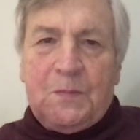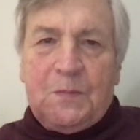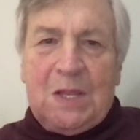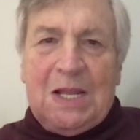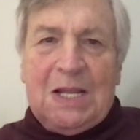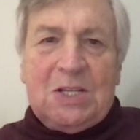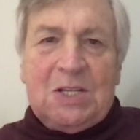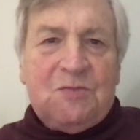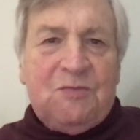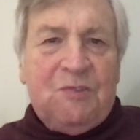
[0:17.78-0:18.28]

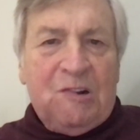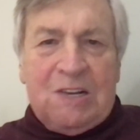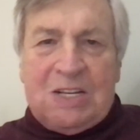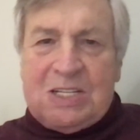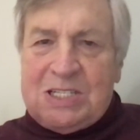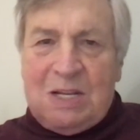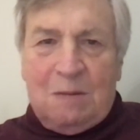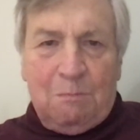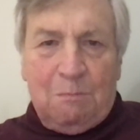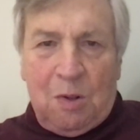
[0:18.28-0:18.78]
It's very
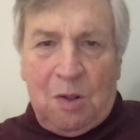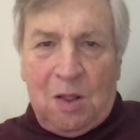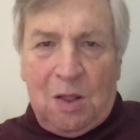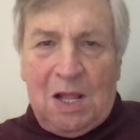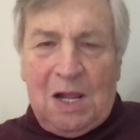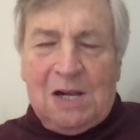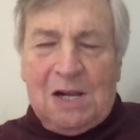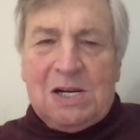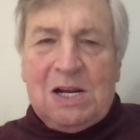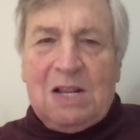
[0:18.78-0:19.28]
simple.
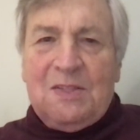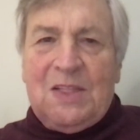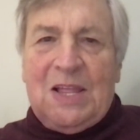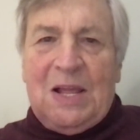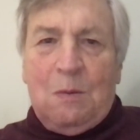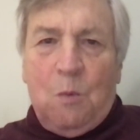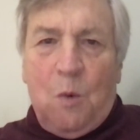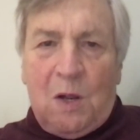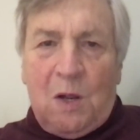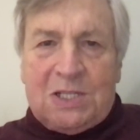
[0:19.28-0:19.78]
They
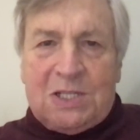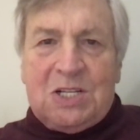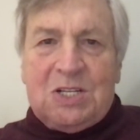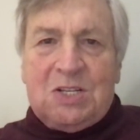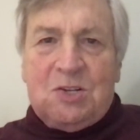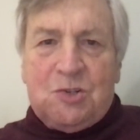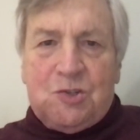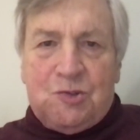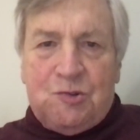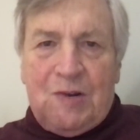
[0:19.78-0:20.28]
want to
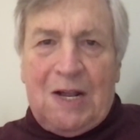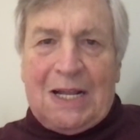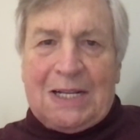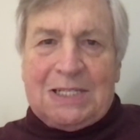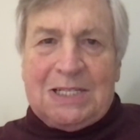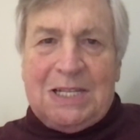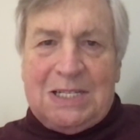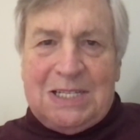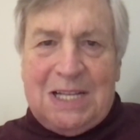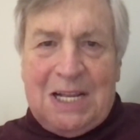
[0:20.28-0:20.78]

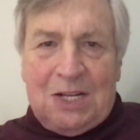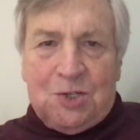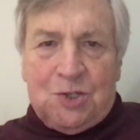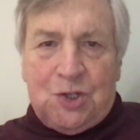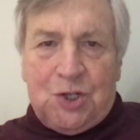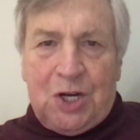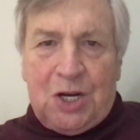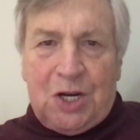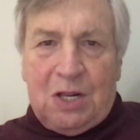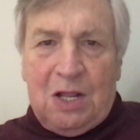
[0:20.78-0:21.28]
distract
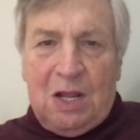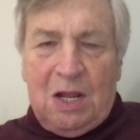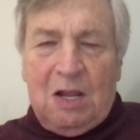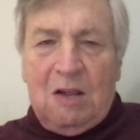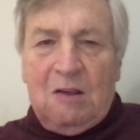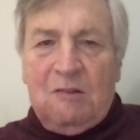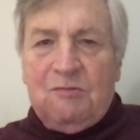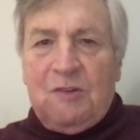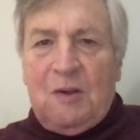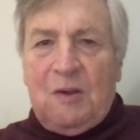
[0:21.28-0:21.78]
attention
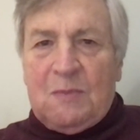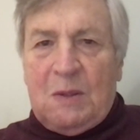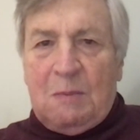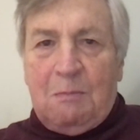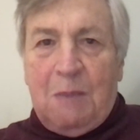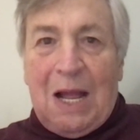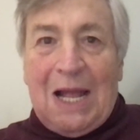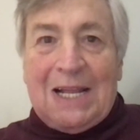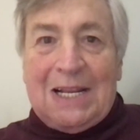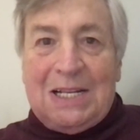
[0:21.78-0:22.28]
from the
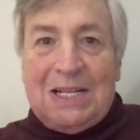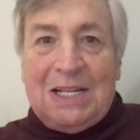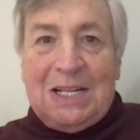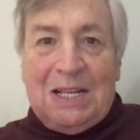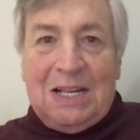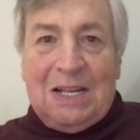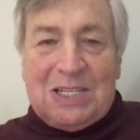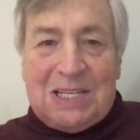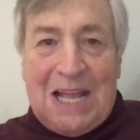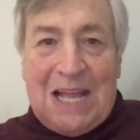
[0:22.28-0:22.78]

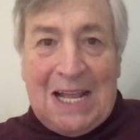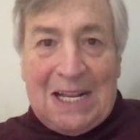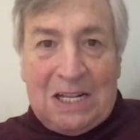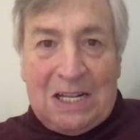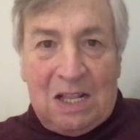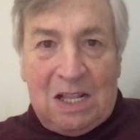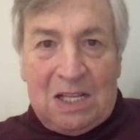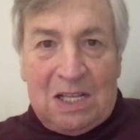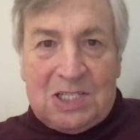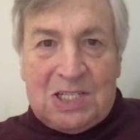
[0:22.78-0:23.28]
Biden
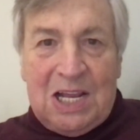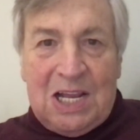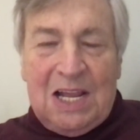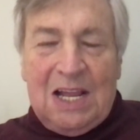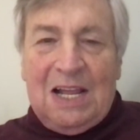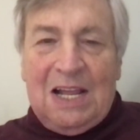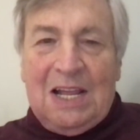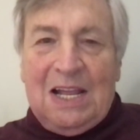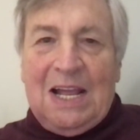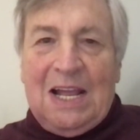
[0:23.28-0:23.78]
scandals
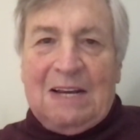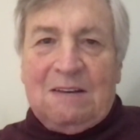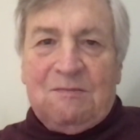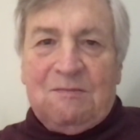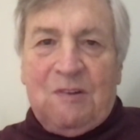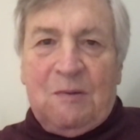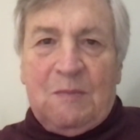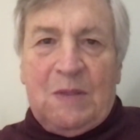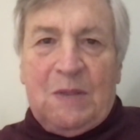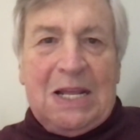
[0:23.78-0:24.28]
and
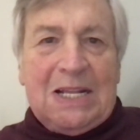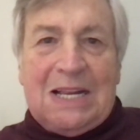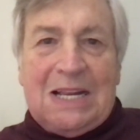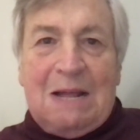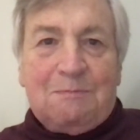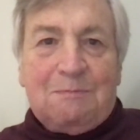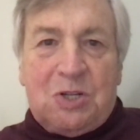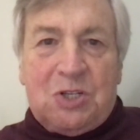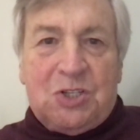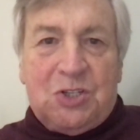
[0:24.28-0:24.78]
from the
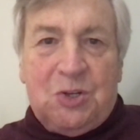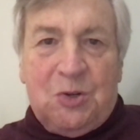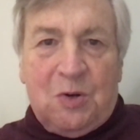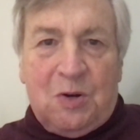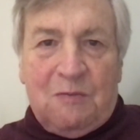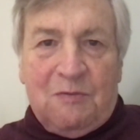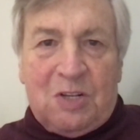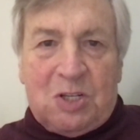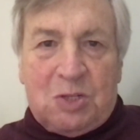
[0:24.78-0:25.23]
ineptitude of his